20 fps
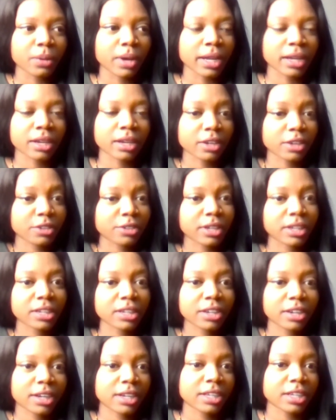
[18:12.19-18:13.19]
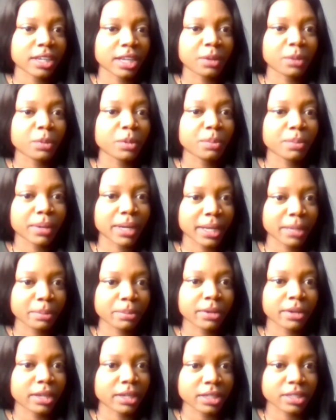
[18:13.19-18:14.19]
I got a credit card and I would buy
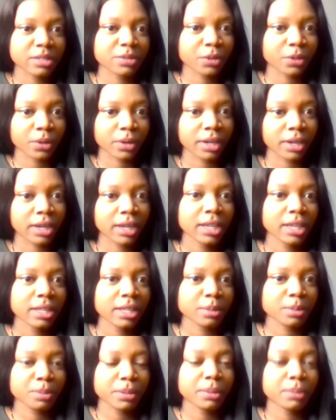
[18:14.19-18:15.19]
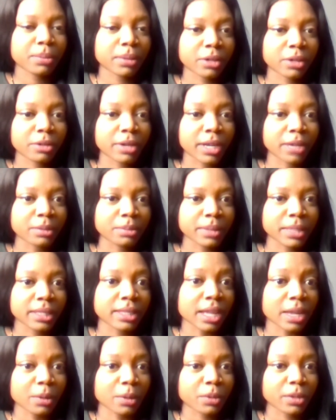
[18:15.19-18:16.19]
products for the people around me
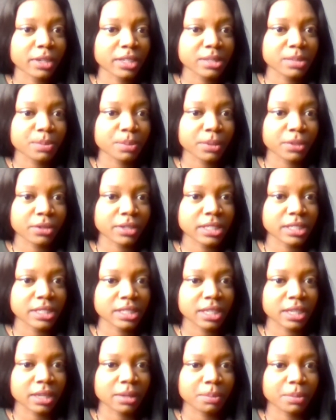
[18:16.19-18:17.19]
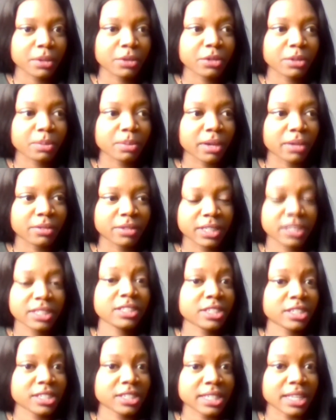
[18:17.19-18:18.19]
that were experiencing period
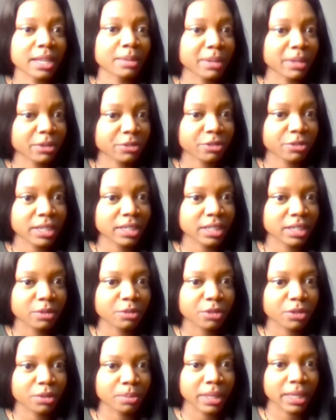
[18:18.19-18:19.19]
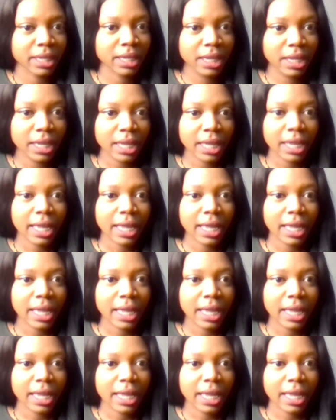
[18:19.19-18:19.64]
poverty, just like my friend did for me.